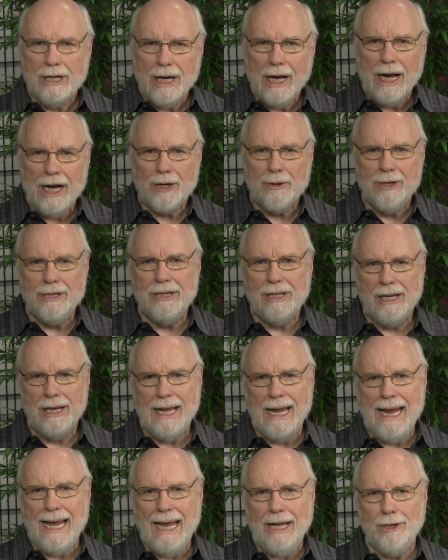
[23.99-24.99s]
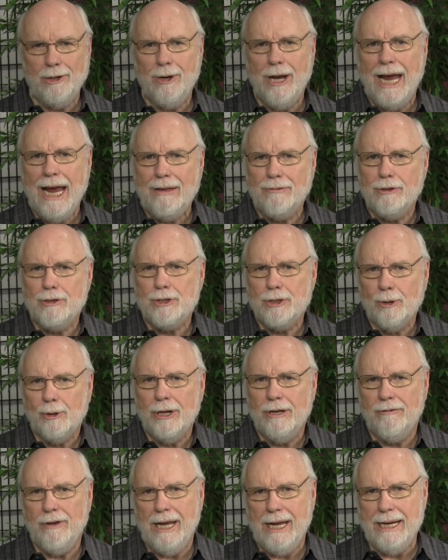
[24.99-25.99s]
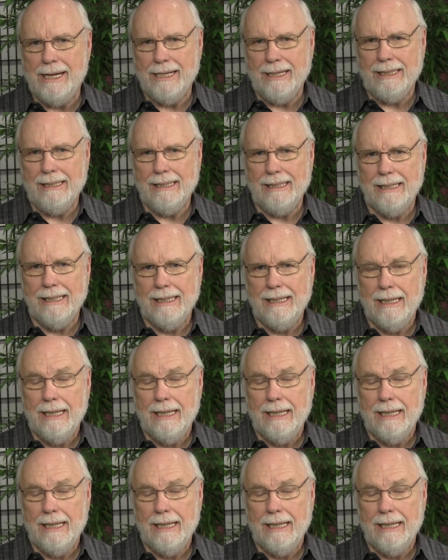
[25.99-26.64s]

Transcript: conquering the land, you have the story of Achan.